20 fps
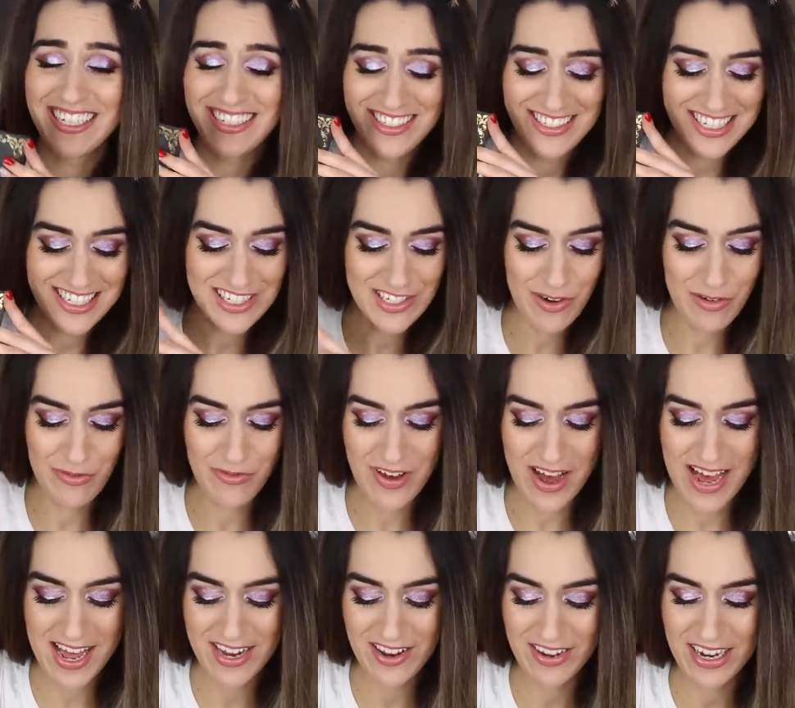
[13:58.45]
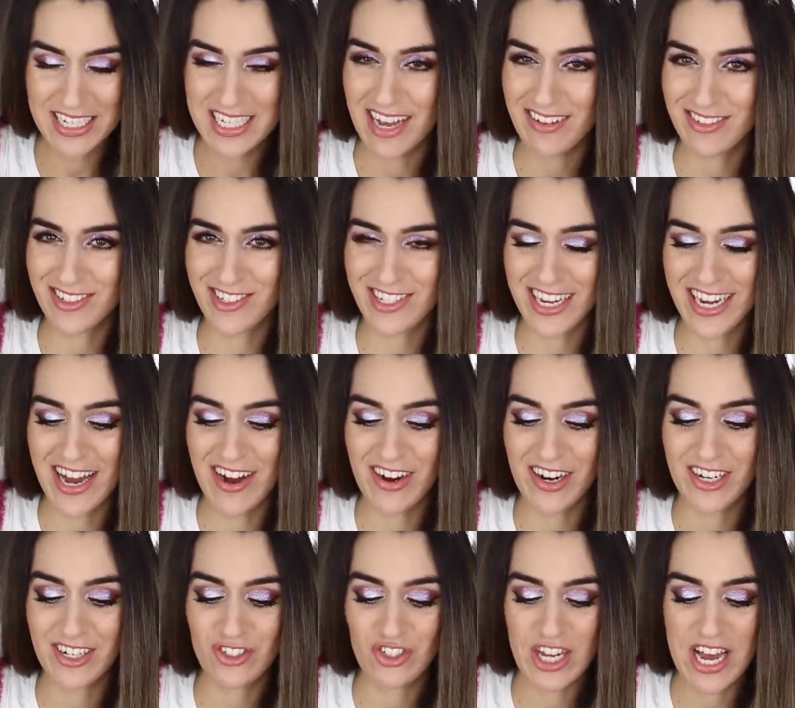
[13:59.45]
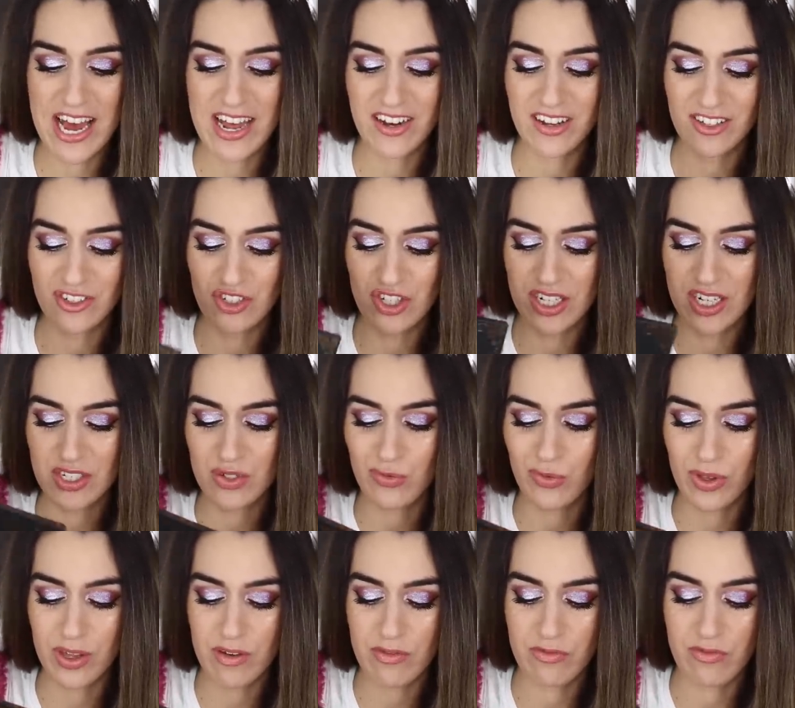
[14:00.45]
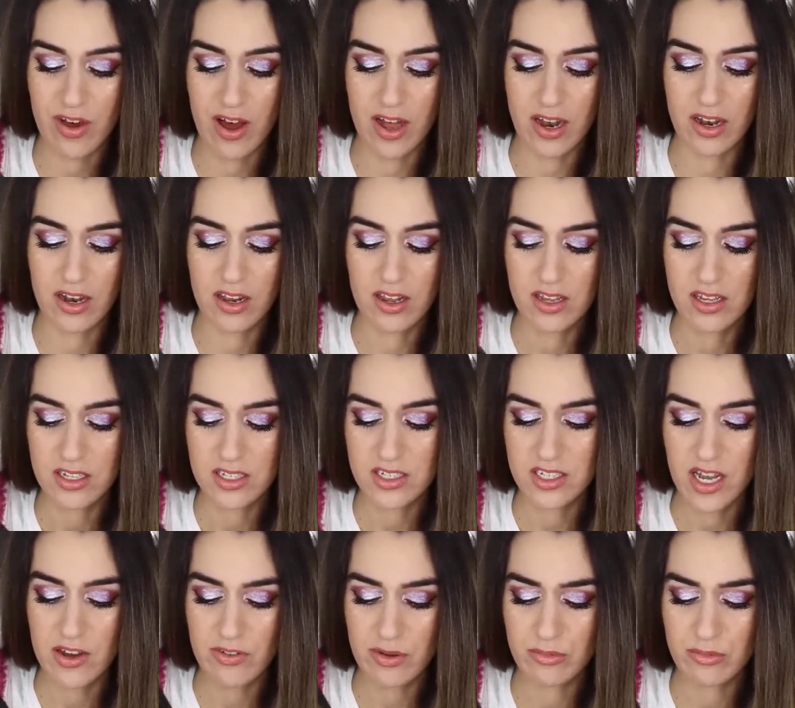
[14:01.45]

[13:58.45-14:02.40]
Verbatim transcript: She's so fun. You guys have to check out her channel. She does really fun stuff.